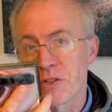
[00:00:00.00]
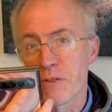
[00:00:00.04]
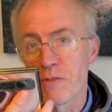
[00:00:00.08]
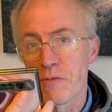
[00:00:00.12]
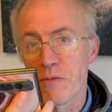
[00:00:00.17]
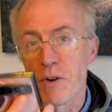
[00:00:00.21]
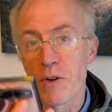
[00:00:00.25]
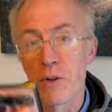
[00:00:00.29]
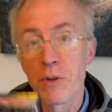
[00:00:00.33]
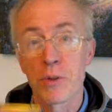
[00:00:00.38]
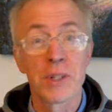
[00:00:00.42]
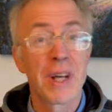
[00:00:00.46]

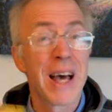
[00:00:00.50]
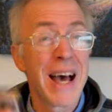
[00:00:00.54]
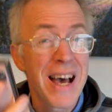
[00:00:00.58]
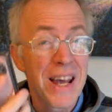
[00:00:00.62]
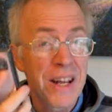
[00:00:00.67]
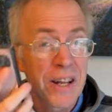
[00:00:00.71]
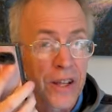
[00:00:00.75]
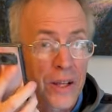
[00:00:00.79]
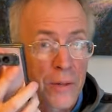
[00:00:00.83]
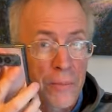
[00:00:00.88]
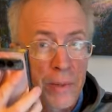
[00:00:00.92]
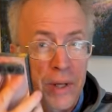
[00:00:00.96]
Fold and
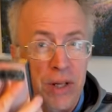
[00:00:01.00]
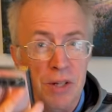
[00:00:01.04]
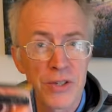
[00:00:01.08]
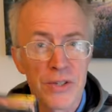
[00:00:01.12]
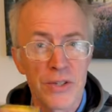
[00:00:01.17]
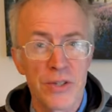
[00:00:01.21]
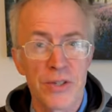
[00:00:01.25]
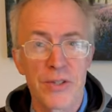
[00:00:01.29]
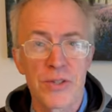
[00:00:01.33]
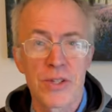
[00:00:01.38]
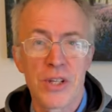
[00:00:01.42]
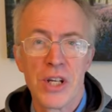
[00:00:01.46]
other
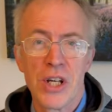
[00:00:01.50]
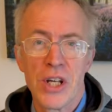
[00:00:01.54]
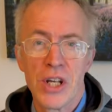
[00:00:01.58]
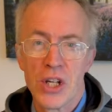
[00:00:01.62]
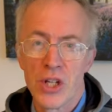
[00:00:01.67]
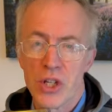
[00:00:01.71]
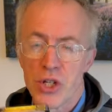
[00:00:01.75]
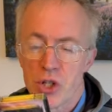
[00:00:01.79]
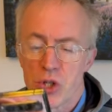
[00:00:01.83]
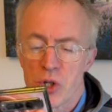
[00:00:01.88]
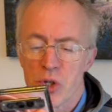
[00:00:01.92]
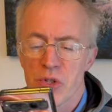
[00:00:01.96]
Pixels,
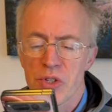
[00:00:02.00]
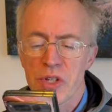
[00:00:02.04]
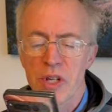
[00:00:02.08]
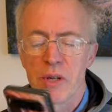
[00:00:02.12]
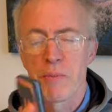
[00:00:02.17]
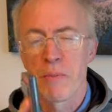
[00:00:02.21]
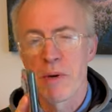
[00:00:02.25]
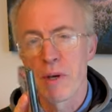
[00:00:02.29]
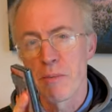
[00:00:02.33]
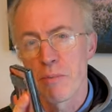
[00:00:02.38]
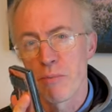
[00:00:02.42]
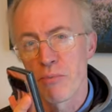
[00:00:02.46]
do see
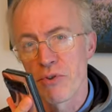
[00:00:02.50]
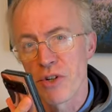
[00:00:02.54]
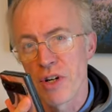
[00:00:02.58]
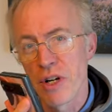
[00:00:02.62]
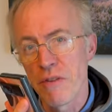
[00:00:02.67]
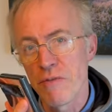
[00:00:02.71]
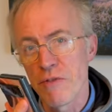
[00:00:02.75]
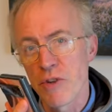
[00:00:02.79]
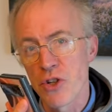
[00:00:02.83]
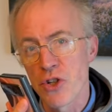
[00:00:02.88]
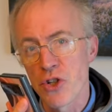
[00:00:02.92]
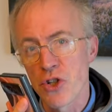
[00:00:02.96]
my
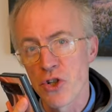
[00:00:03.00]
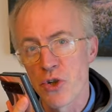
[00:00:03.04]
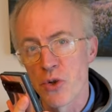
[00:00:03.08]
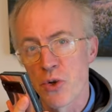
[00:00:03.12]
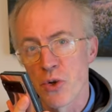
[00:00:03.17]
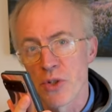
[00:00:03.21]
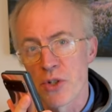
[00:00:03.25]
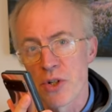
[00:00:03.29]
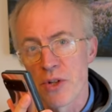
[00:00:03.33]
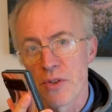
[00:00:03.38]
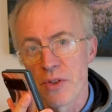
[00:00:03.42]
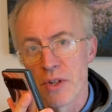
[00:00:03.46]
previous
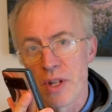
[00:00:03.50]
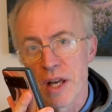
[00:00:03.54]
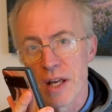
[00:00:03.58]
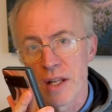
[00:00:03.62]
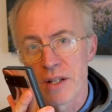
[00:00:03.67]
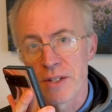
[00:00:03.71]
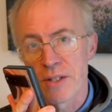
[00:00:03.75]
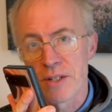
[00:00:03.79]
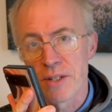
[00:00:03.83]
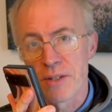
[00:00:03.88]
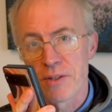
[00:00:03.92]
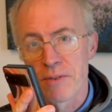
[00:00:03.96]
short on that.